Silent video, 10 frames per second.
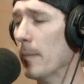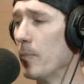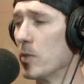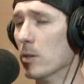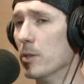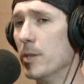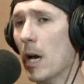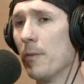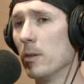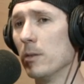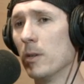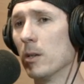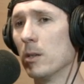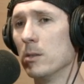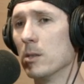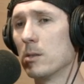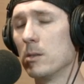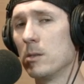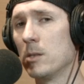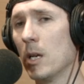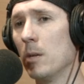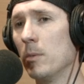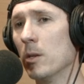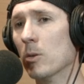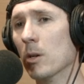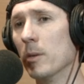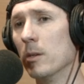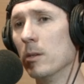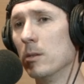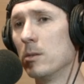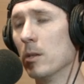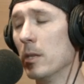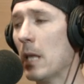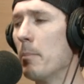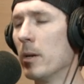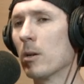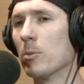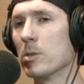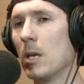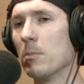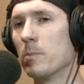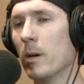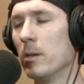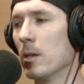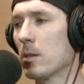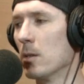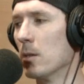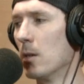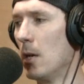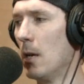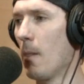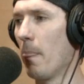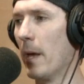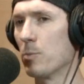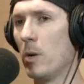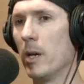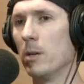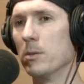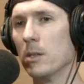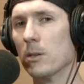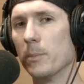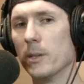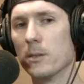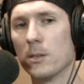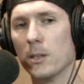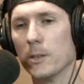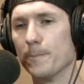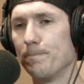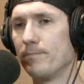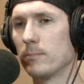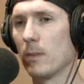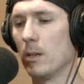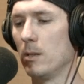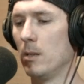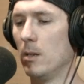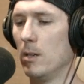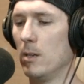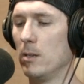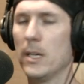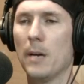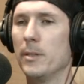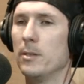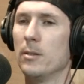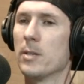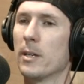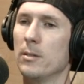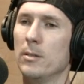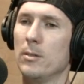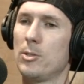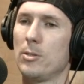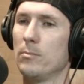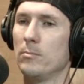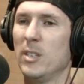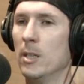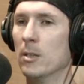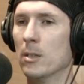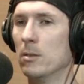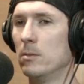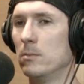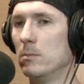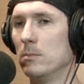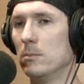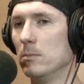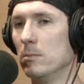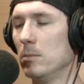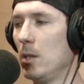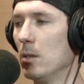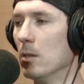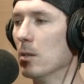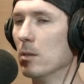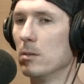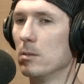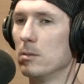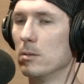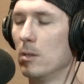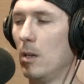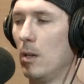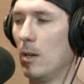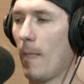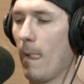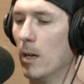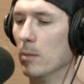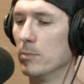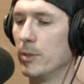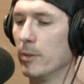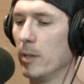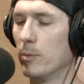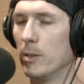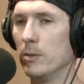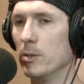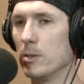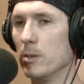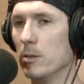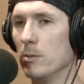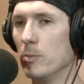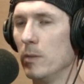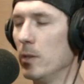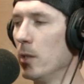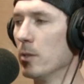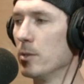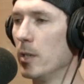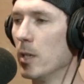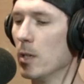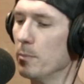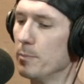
So it definitely fucking just sent him into orbit, dude. So then that binger was named Sputnik, so that's why he was in orbit. So yeah, I mean, dudes like Nooch, hero. So anyone who just, even heroes need help.